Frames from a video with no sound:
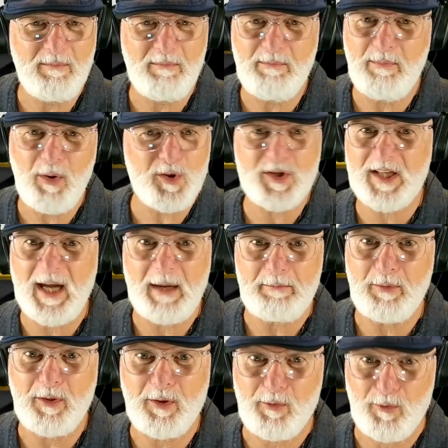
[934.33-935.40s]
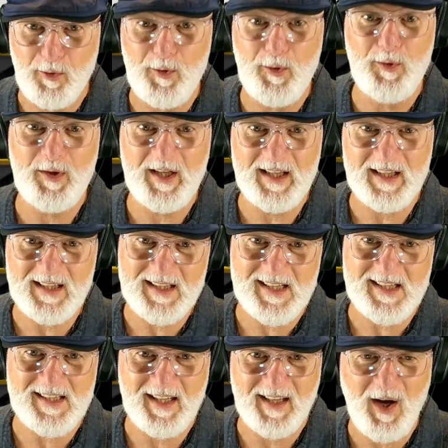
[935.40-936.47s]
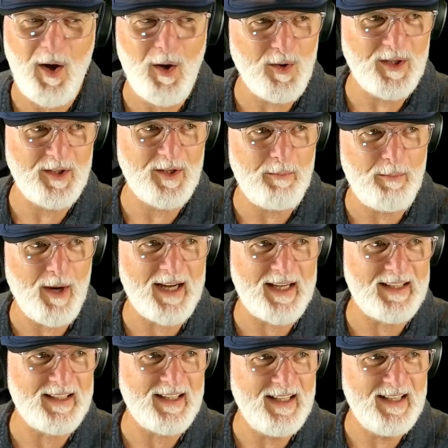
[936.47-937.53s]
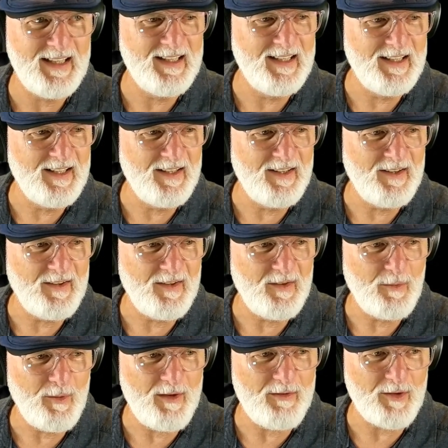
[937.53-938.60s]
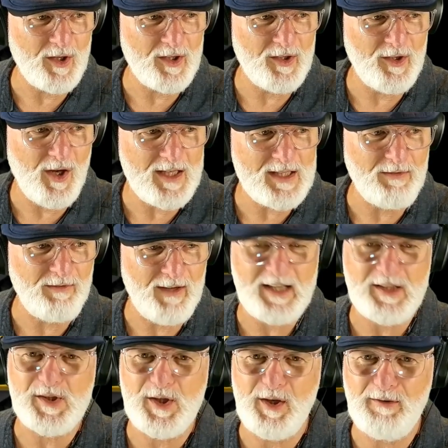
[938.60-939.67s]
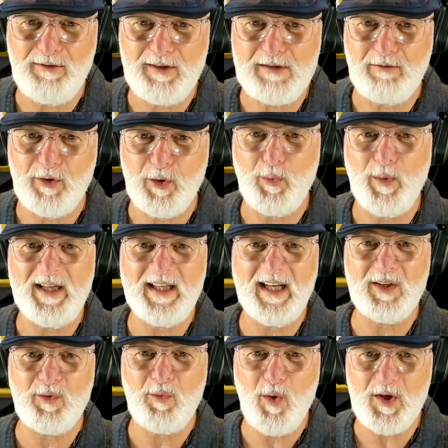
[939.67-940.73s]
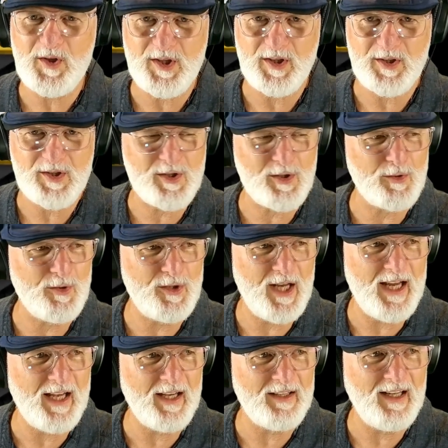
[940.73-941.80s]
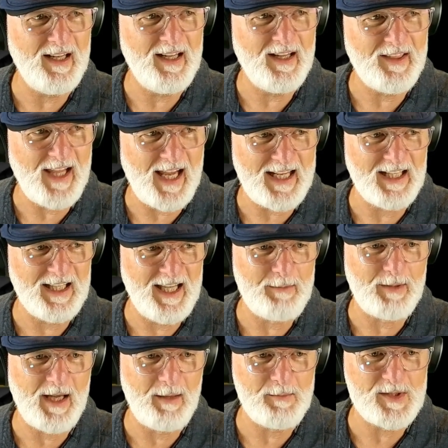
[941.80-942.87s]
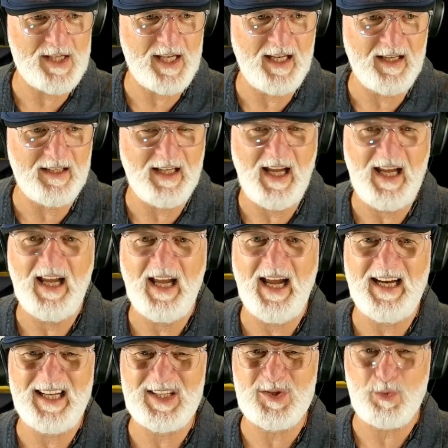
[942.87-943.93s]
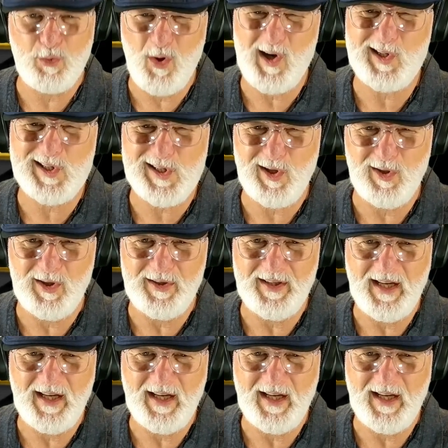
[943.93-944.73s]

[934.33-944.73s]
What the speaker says: pushed up through the existing hole in the bracket. We've got a nice flat surface for the wing nut and washer to screw down. That clamp comes down and it's rock solid.